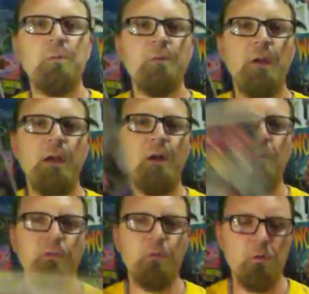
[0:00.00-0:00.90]
I
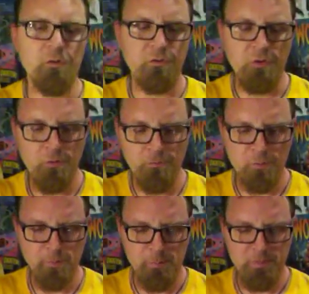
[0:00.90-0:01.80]
always order 2 for
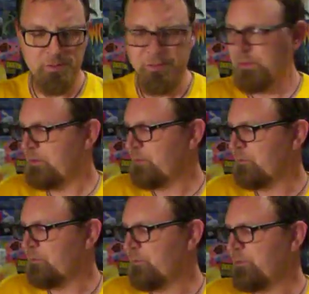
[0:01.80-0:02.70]
my buddy,
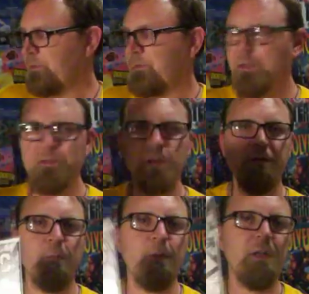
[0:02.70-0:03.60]
because I have
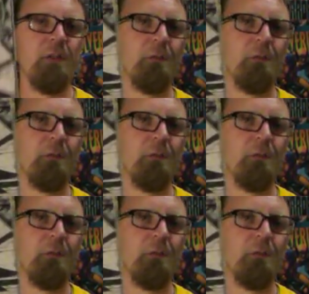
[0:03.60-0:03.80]
a buddy that